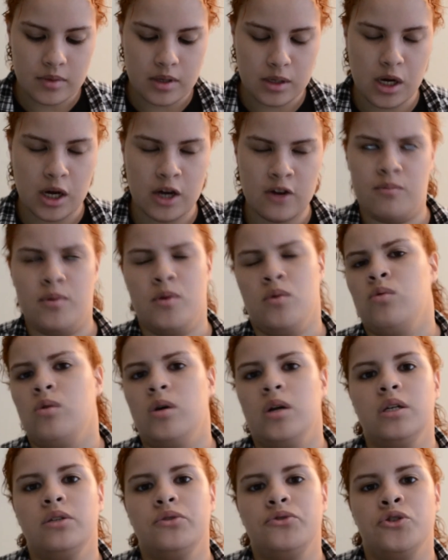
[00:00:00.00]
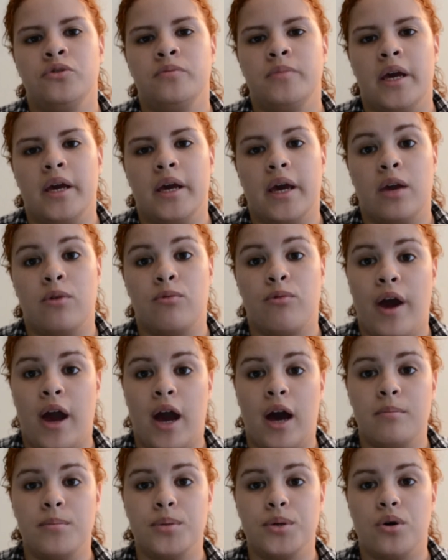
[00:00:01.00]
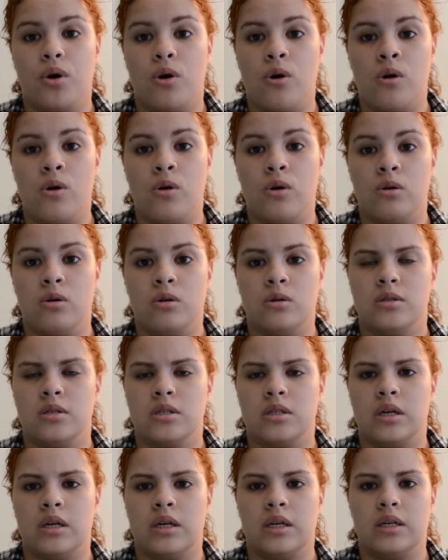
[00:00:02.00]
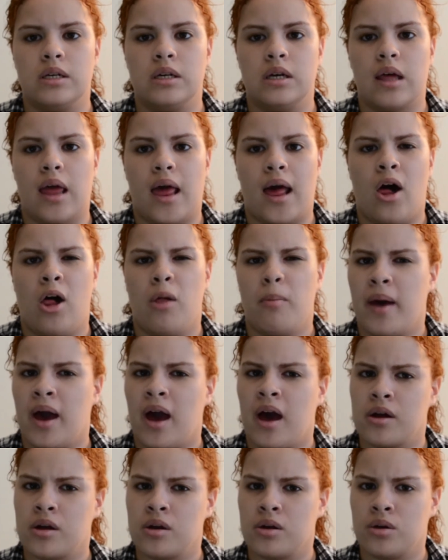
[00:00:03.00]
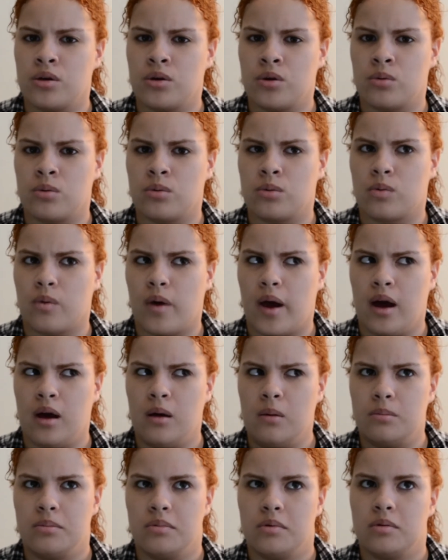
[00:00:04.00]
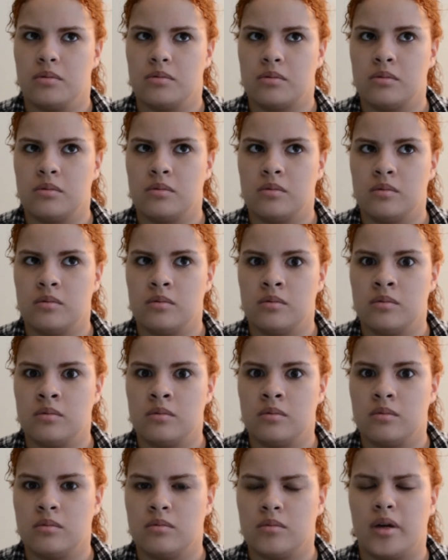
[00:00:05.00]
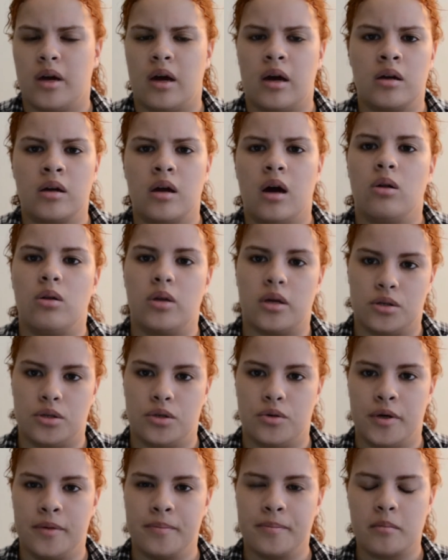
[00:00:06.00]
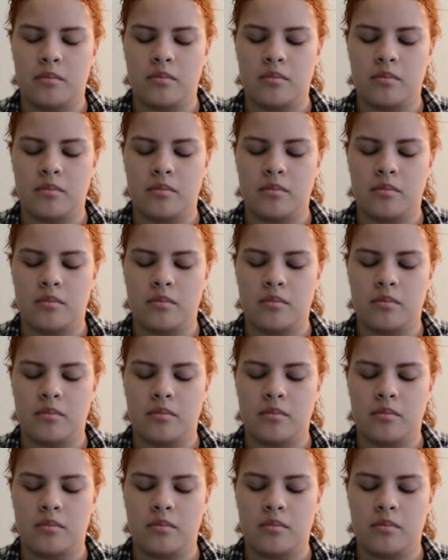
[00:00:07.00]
I've been wanting to make a wrap called Alpaca Your Wrap. Yeah, I'll link to it.